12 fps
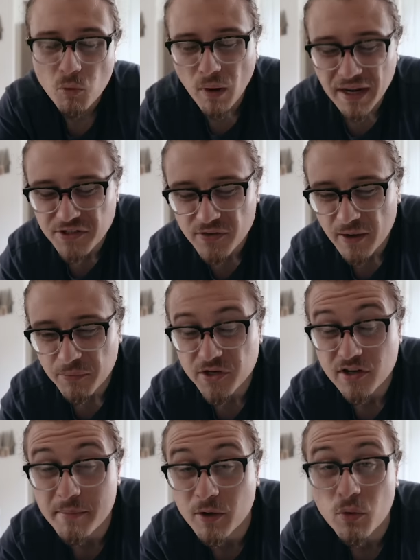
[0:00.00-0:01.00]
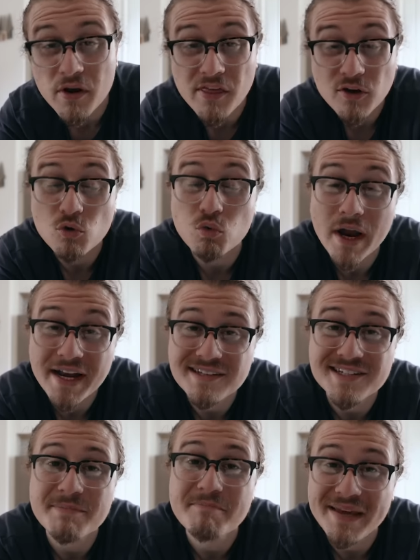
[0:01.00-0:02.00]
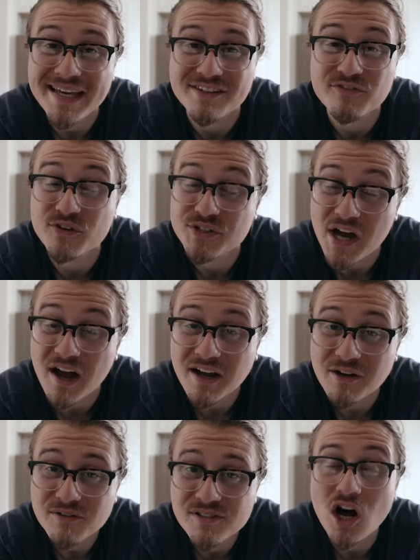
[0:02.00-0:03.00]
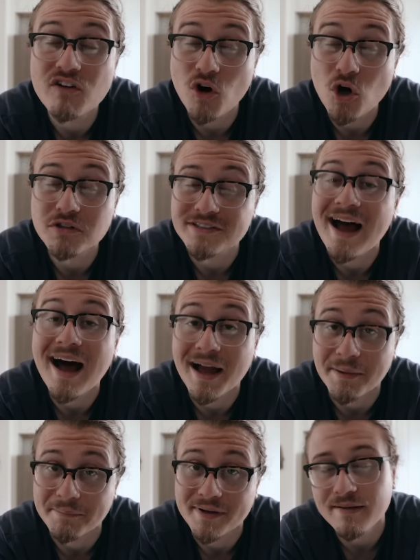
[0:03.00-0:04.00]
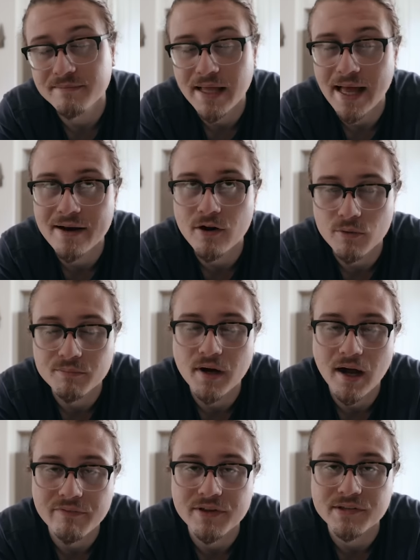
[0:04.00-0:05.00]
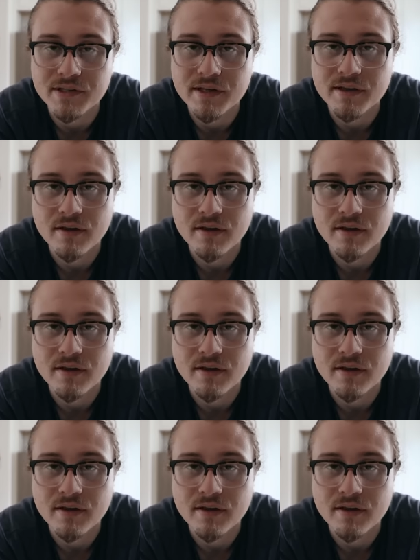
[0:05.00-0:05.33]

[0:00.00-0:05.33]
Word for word: But why do that when you can make one of the greatest meats for tacos of all time? At home, obviously.